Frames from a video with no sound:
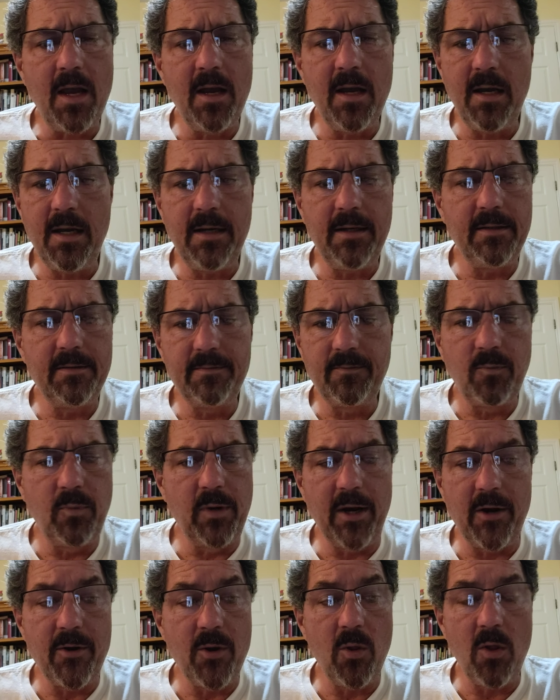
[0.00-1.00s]
uh,
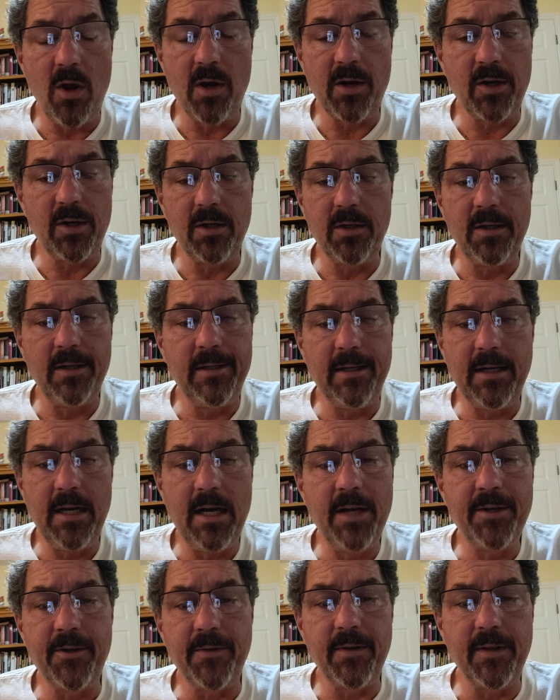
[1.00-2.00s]
we are no longer
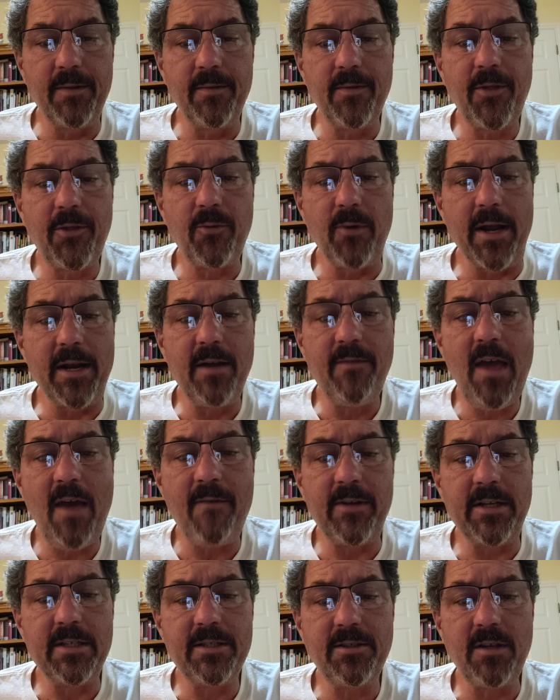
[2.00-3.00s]
uh, under the threat of
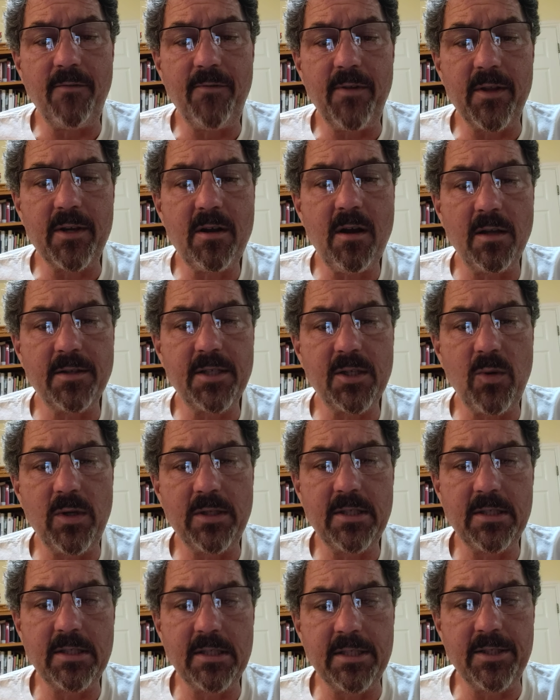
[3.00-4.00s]
having to suffer the
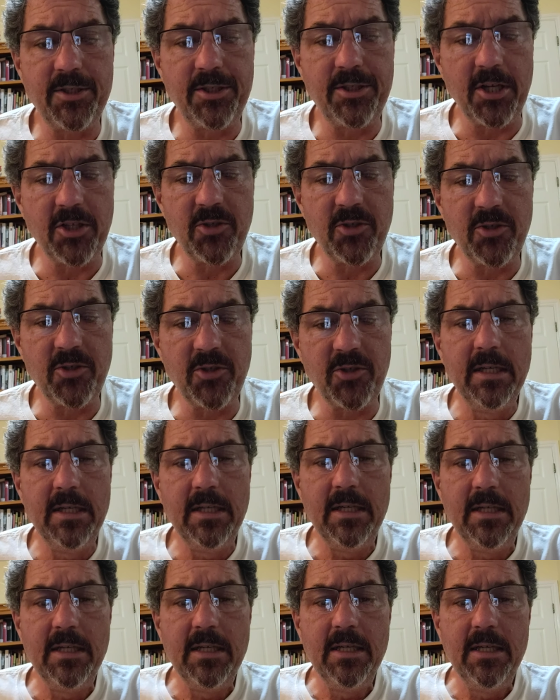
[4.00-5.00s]
consequences and judgment
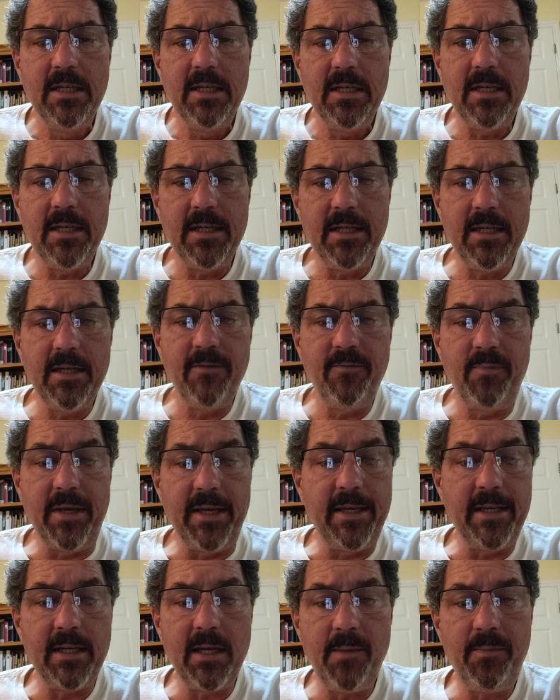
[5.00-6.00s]
uh, of
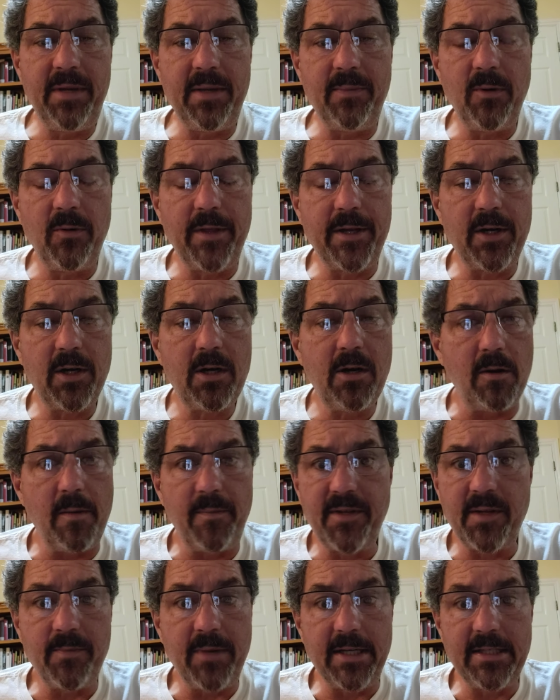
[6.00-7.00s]
being people that are
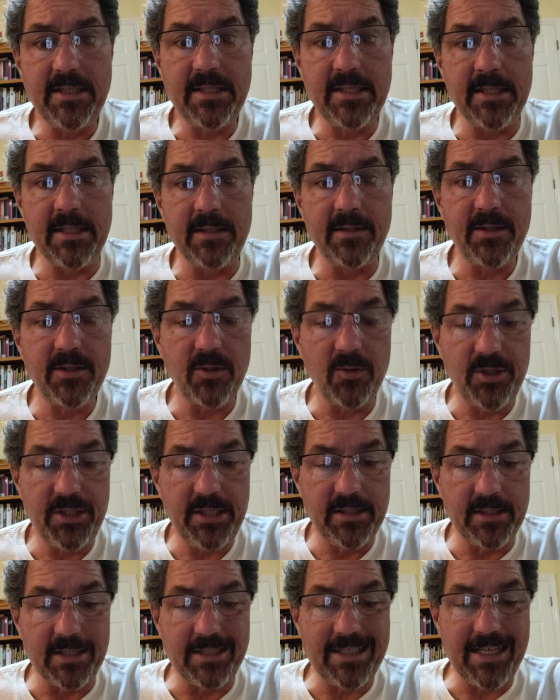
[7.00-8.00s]
corrupted by sin. So
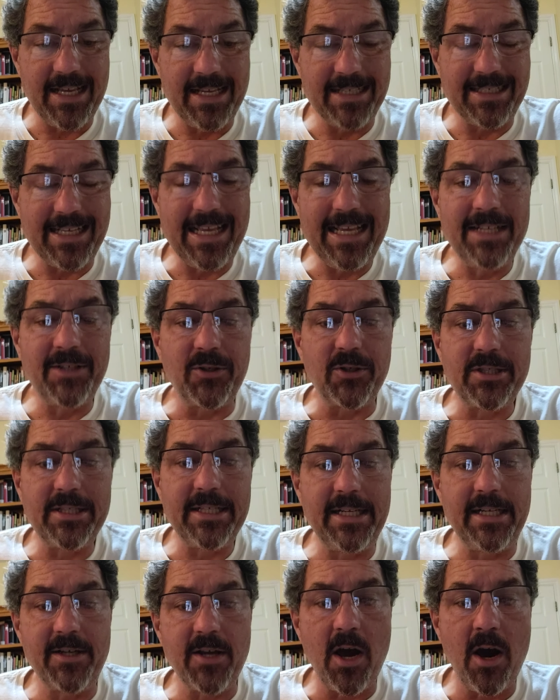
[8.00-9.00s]
Jesus has
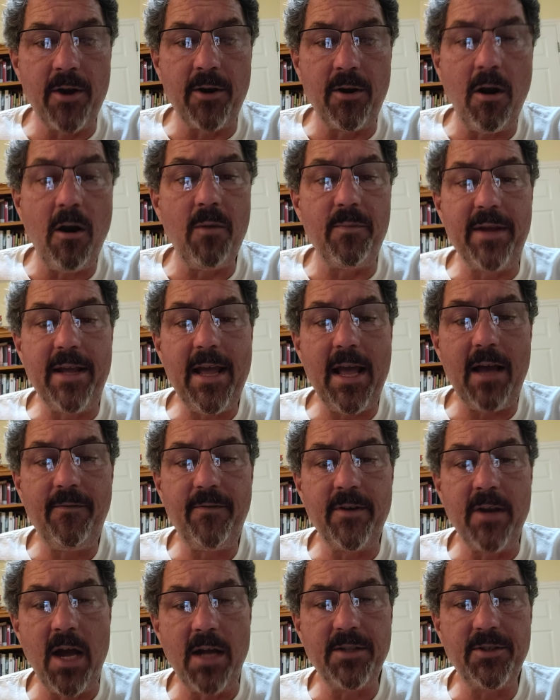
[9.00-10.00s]
interceded on our
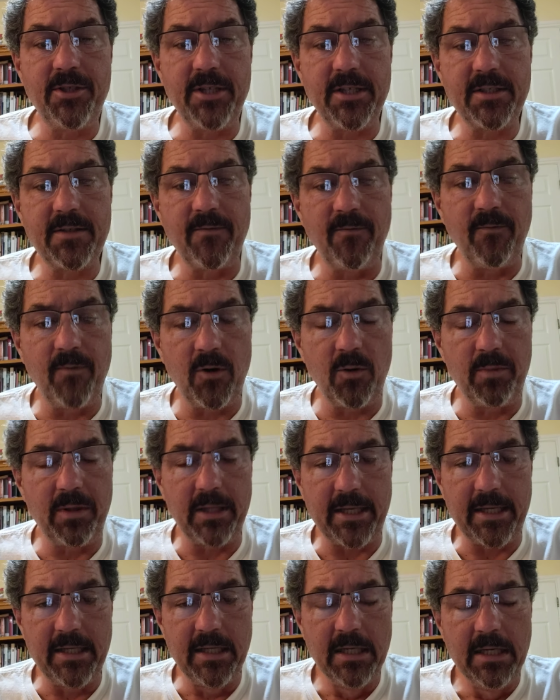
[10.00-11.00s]
behalf, not just
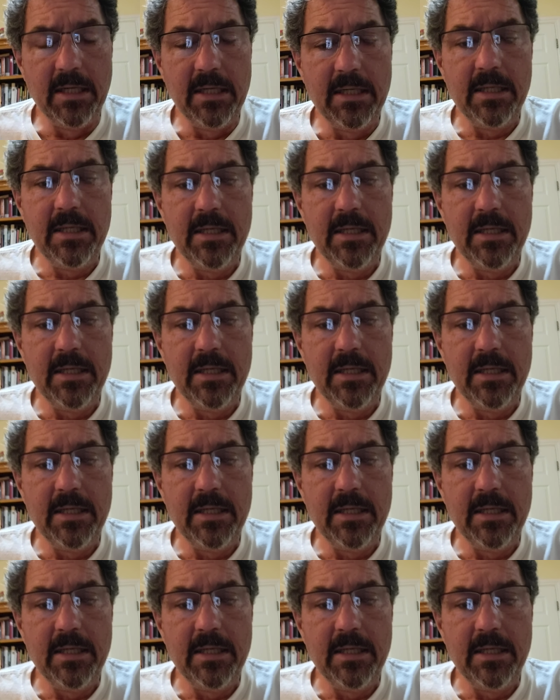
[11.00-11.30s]
verbally,